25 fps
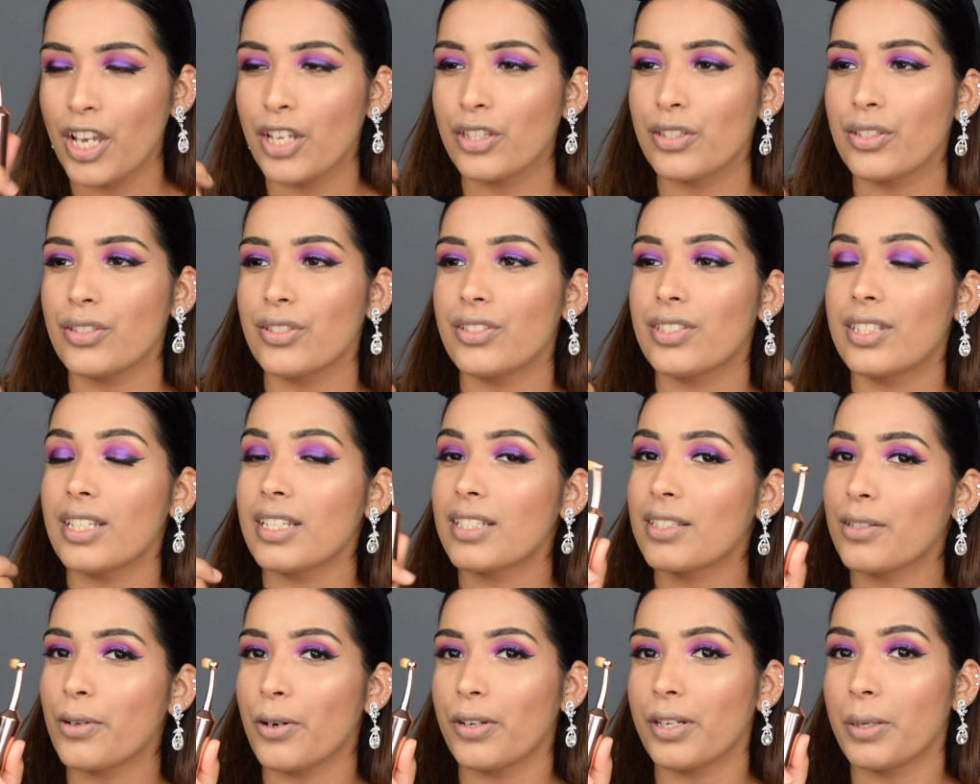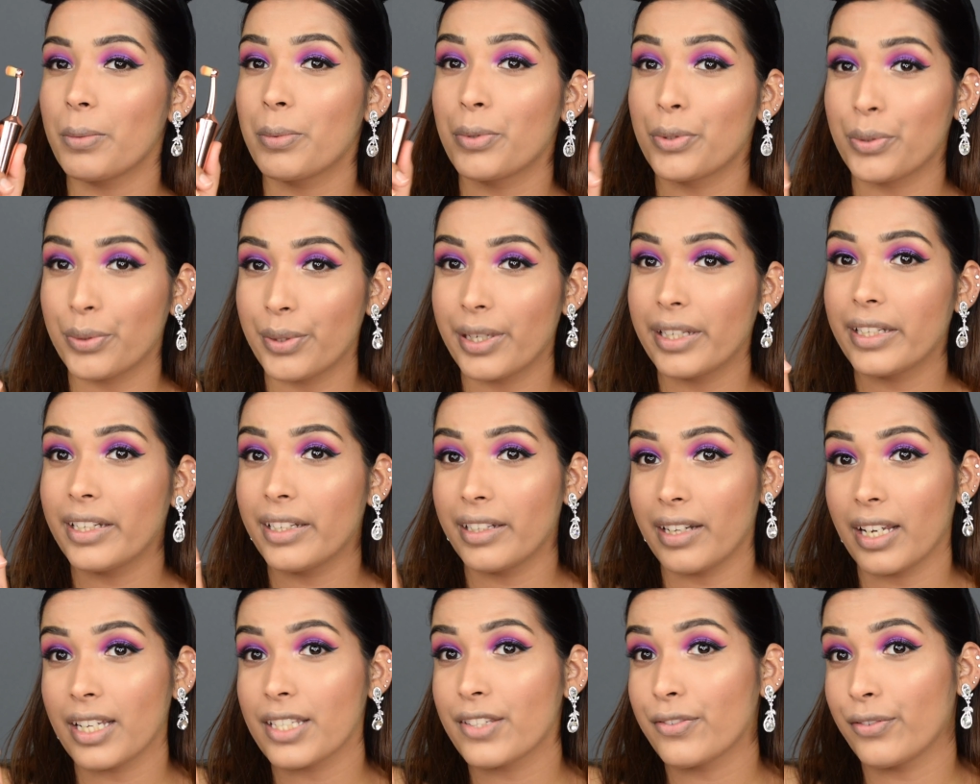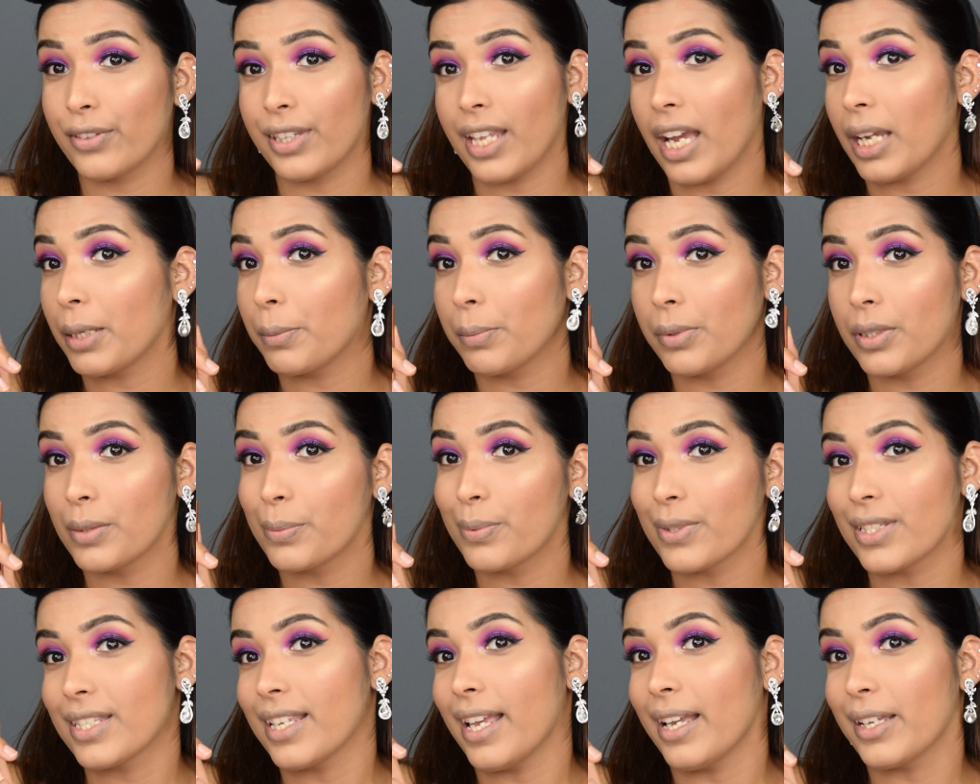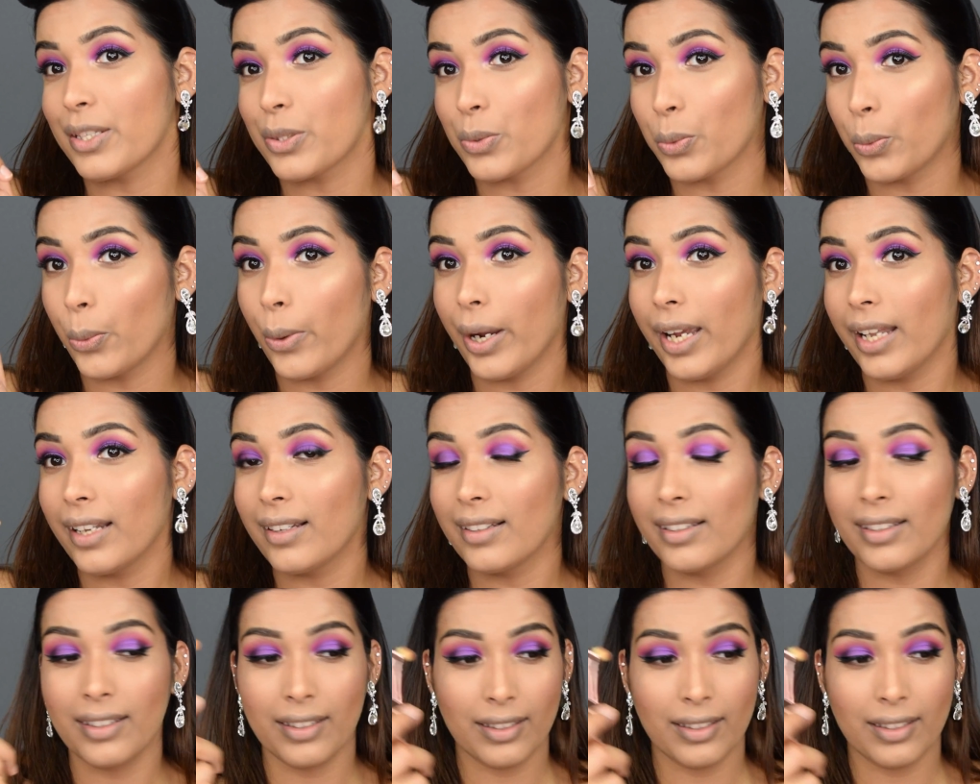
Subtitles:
So this is gonna be really nice for that purpose as well.